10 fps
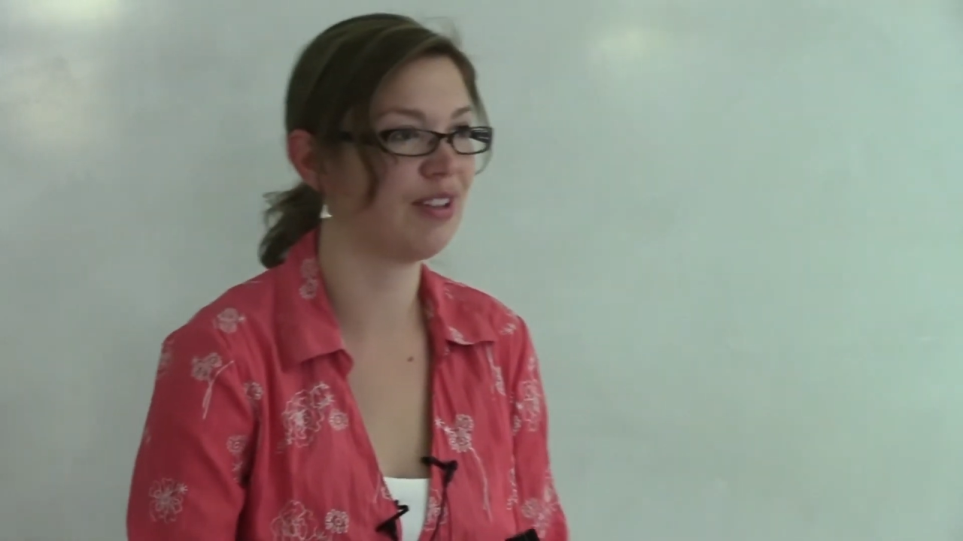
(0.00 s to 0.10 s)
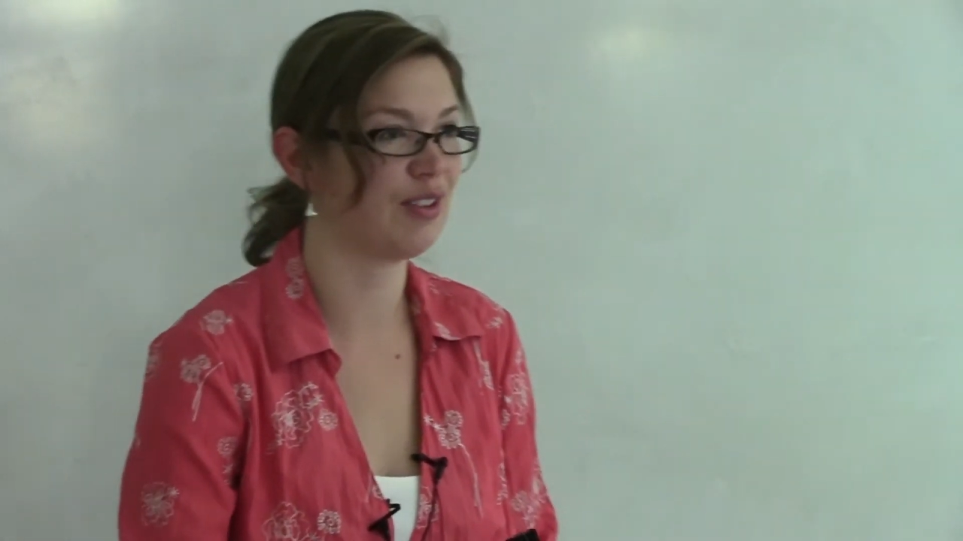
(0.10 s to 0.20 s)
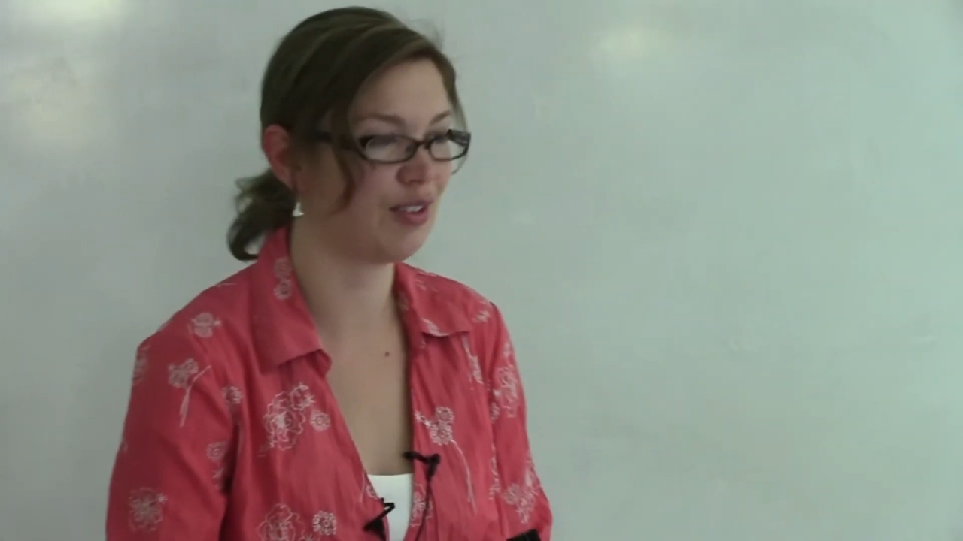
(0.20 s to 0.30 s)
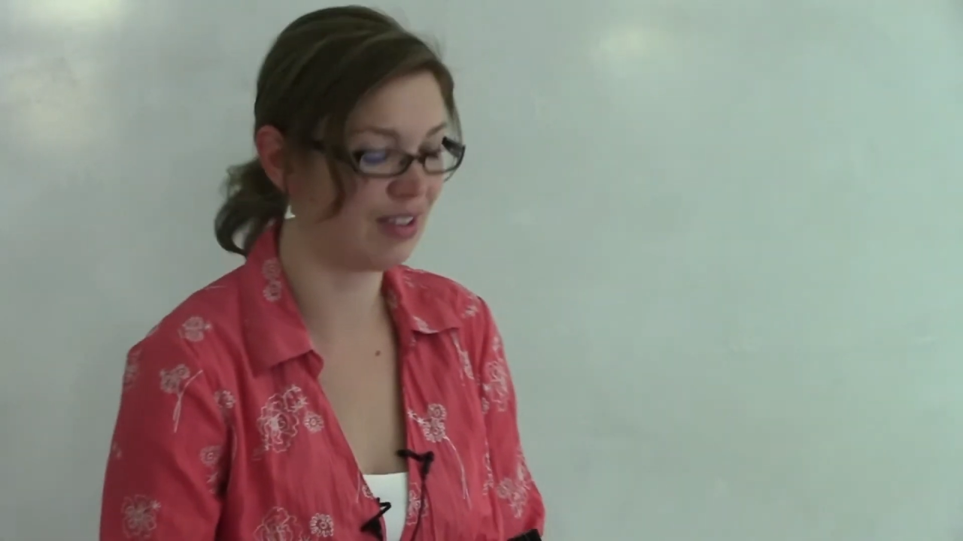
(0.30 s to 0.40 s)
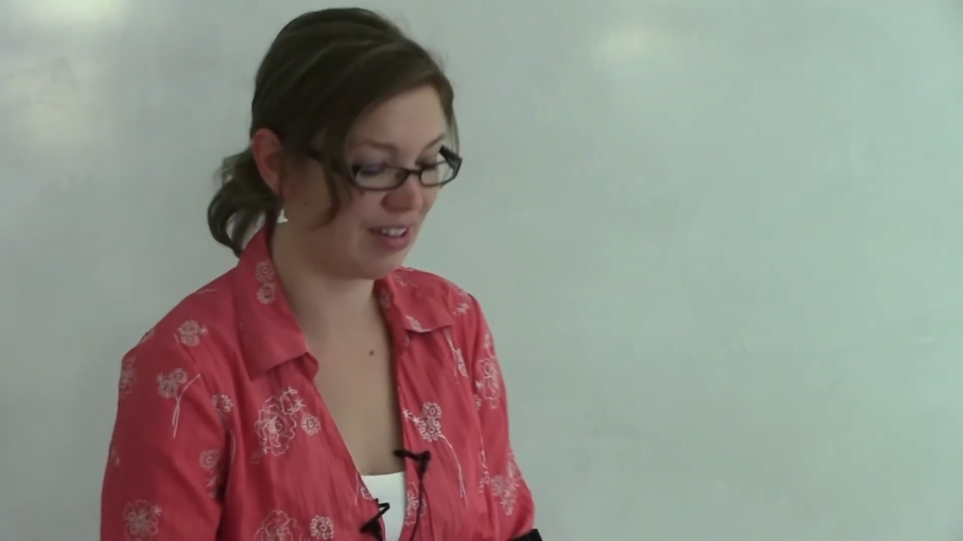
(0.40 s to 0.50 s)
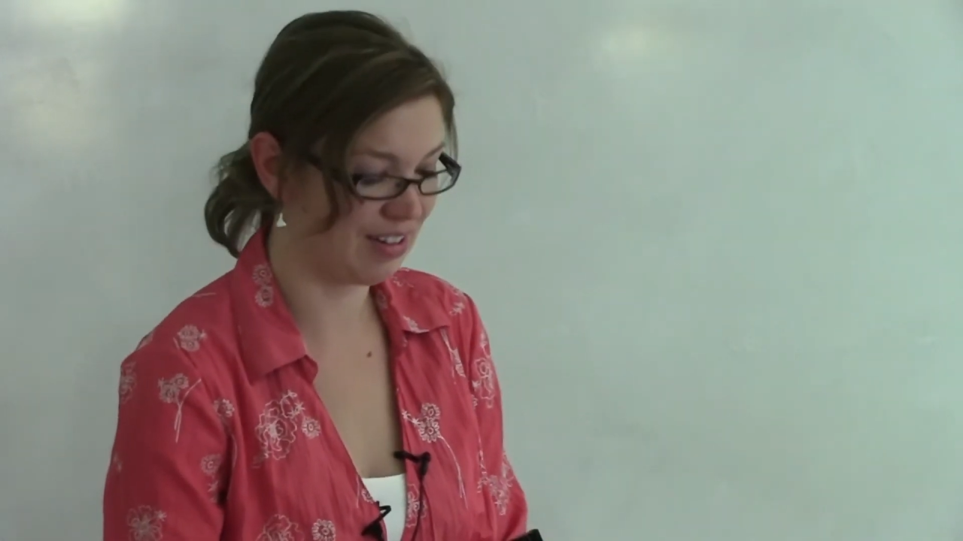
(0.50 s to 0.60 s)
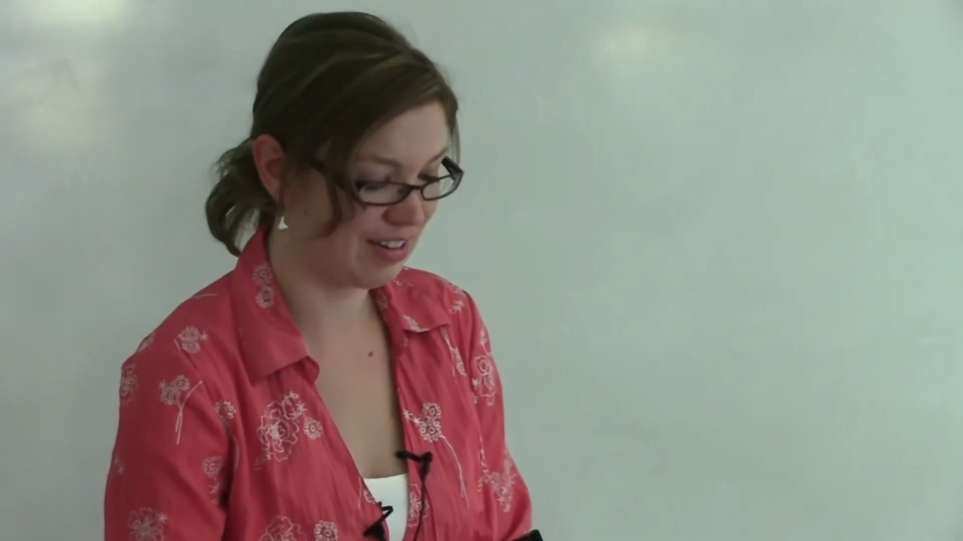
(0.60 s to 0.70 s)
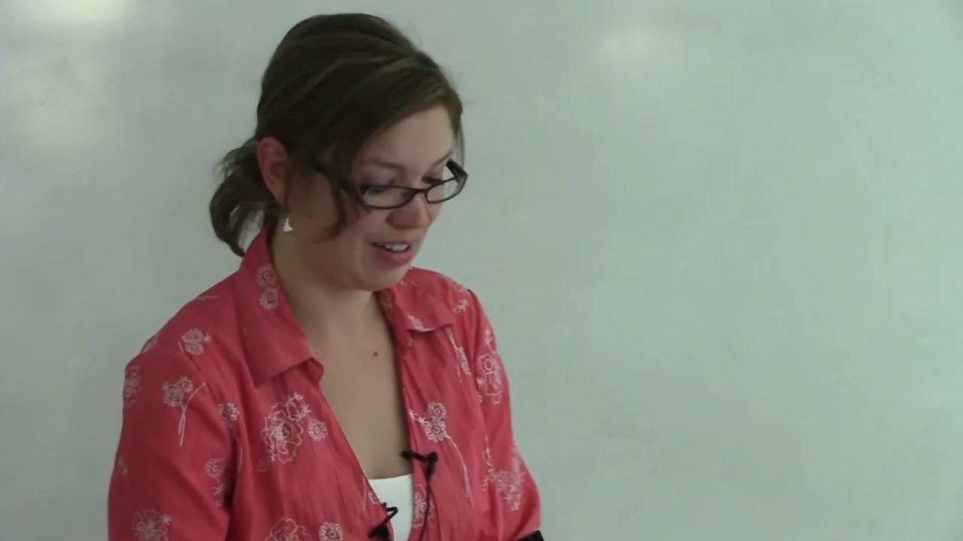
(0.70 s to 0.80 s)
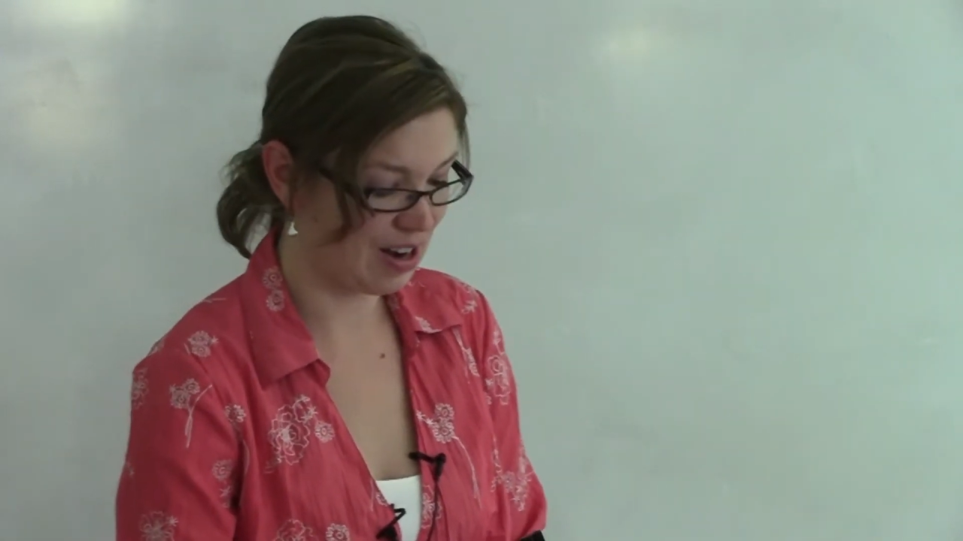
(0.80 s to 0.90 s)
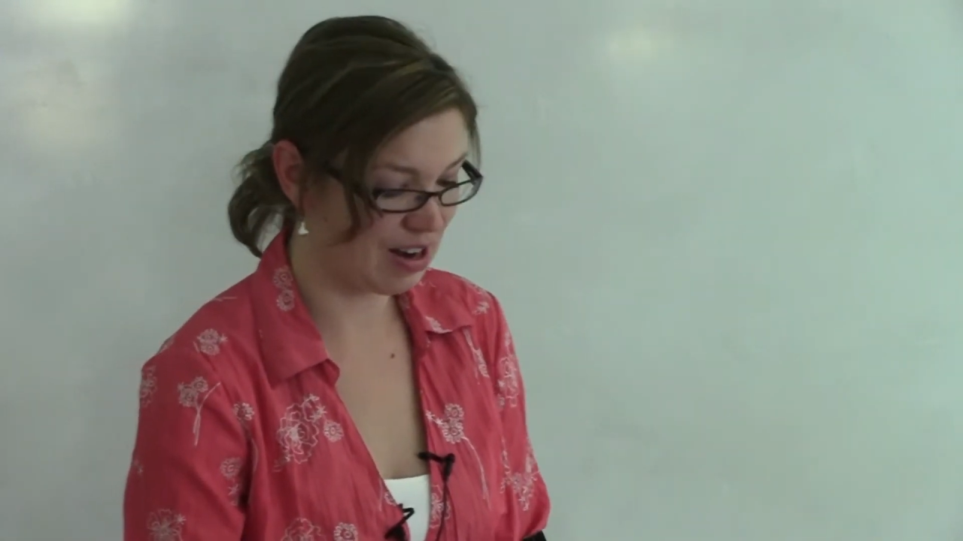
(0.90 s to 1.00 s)
under the
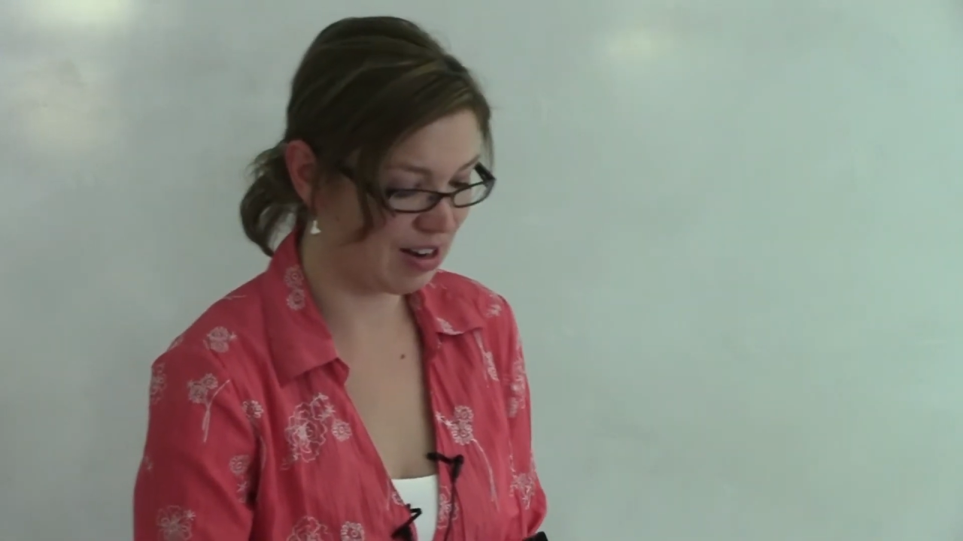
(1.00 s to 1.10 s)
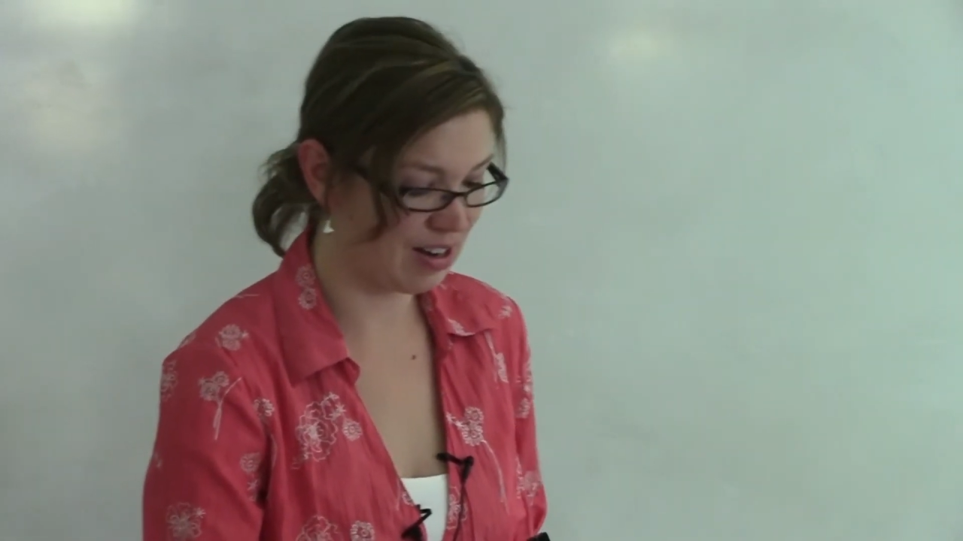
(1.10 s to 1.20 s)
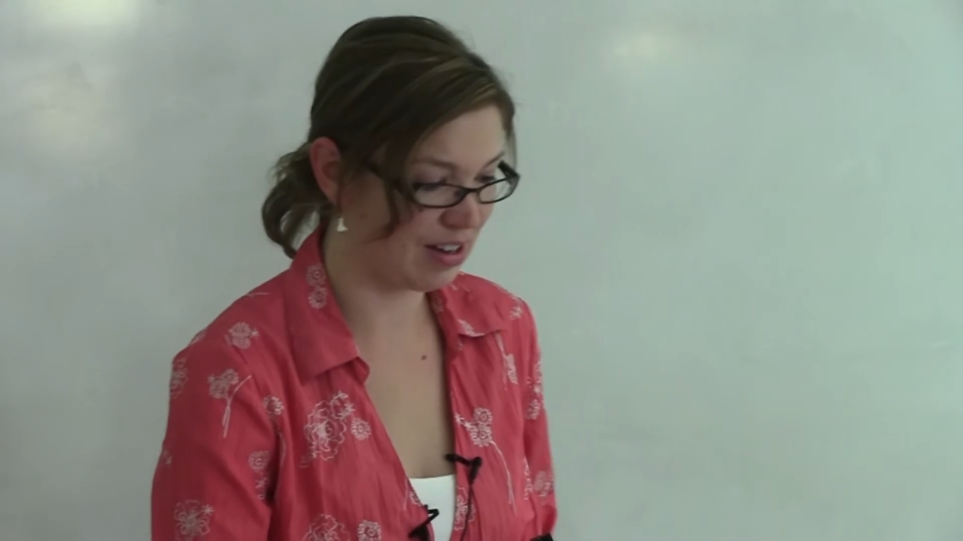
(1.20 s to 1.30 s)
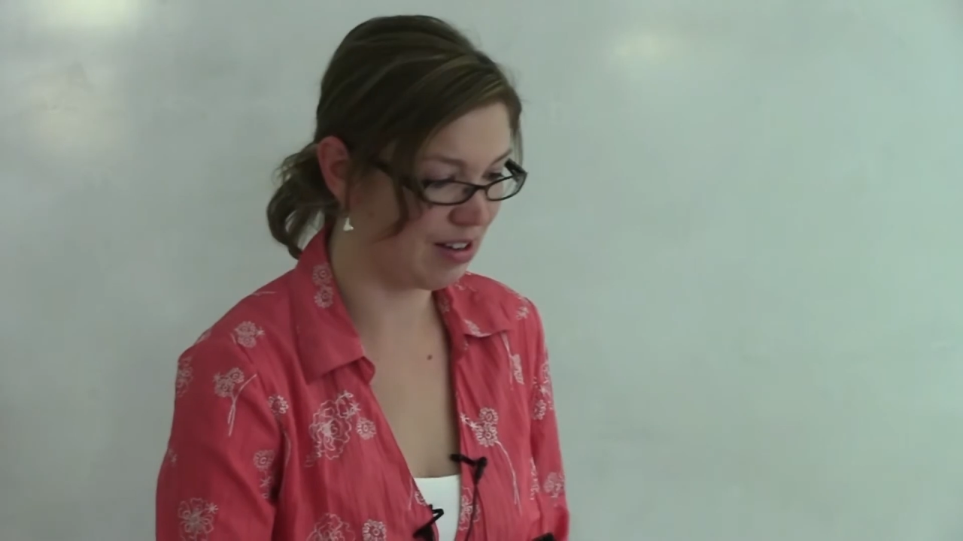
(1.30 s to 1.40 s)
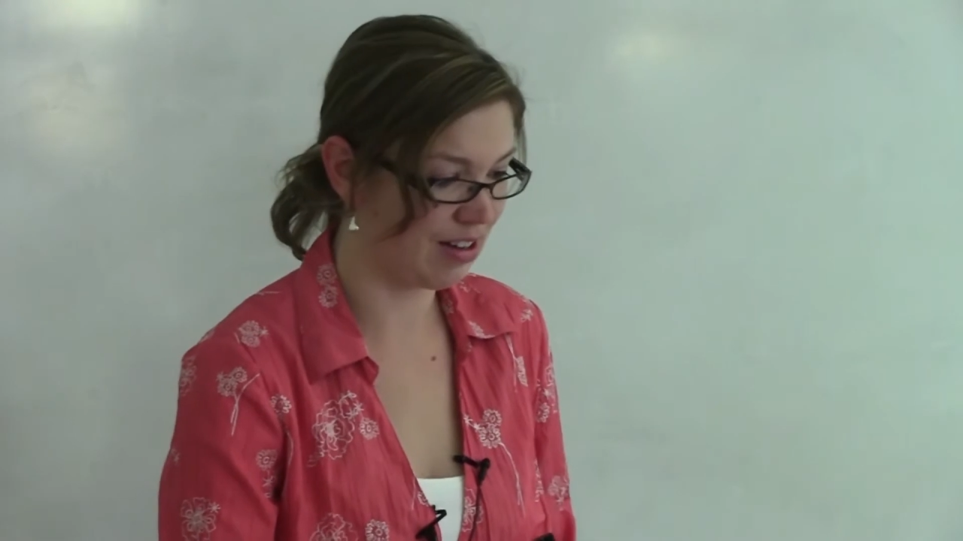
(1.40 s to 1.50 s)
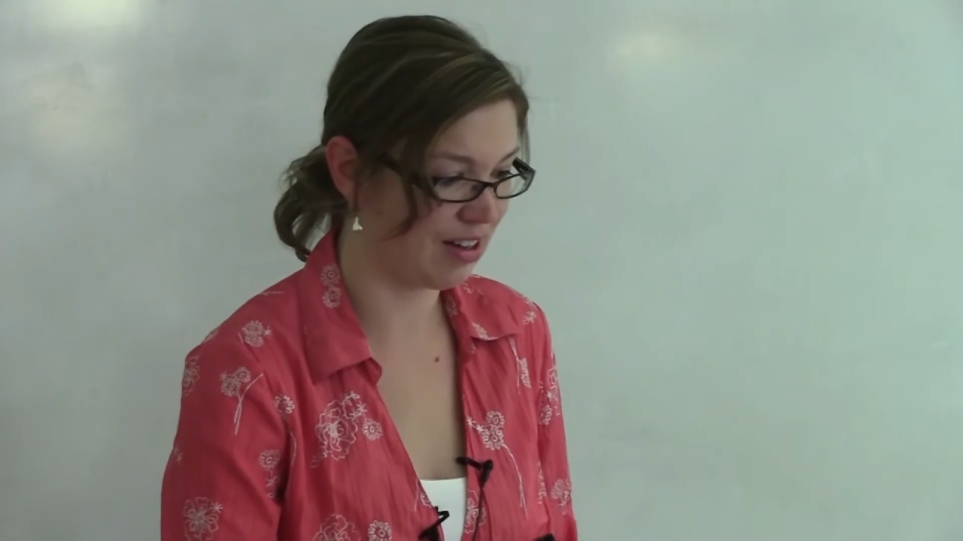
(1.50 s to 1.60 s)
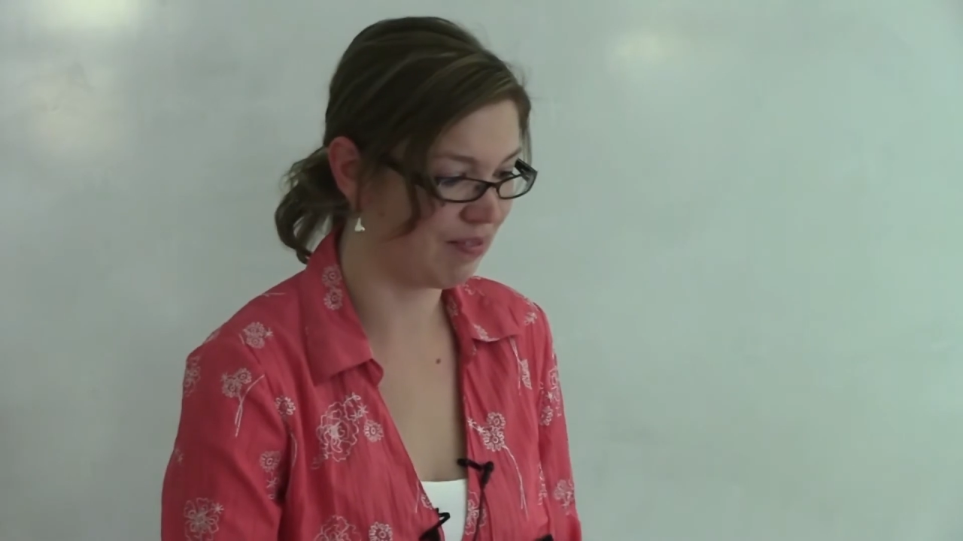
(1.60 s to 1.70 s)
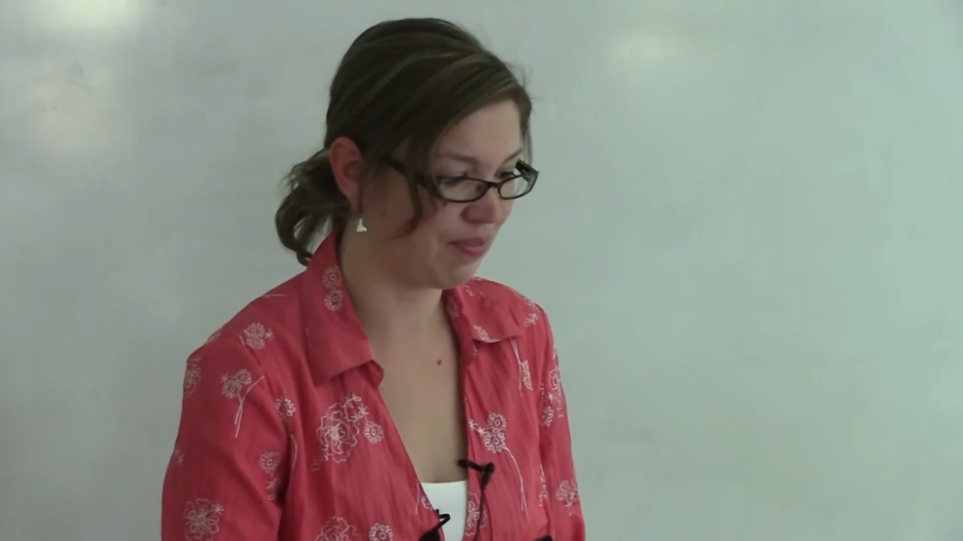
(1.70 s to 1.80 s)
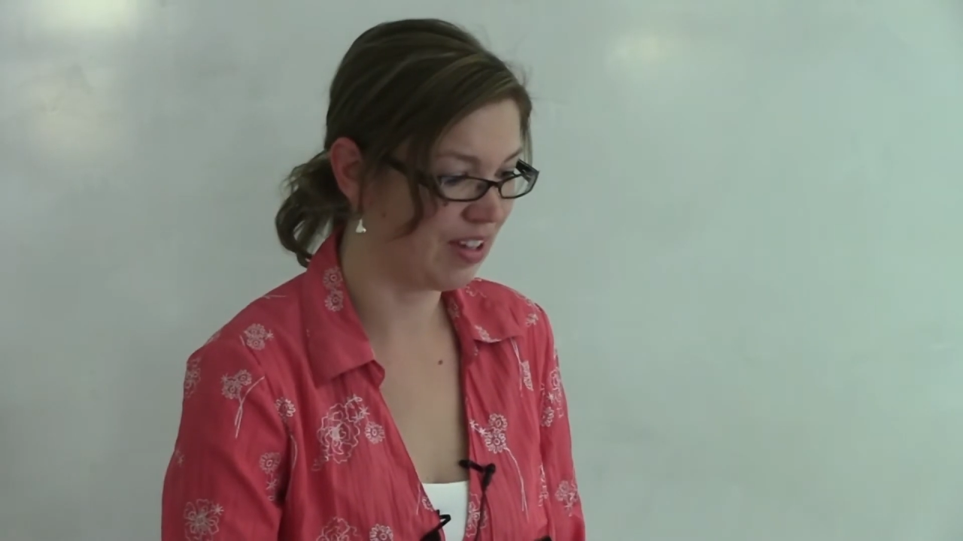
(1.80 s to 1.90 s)
IILA.